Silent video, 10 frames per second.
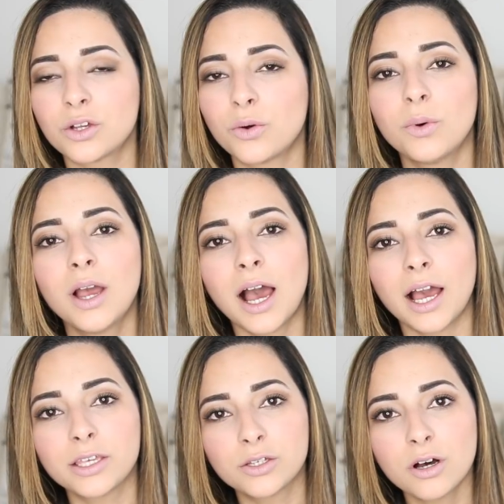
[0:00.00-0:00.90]
So
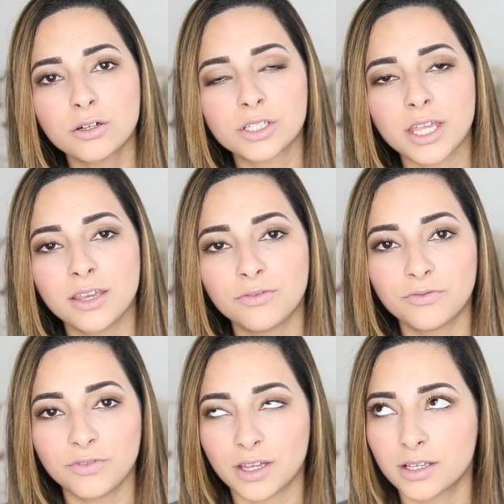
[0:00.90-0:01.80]
I got a
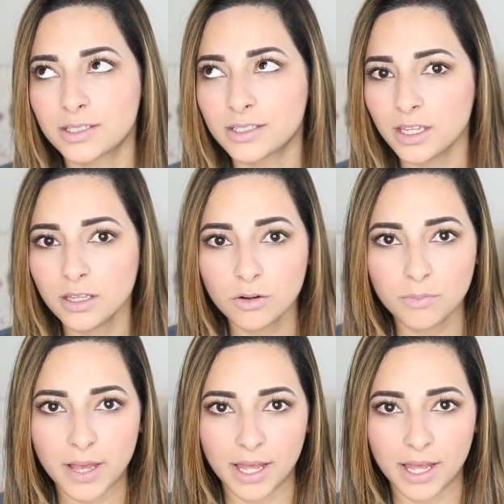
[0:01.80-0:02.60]
single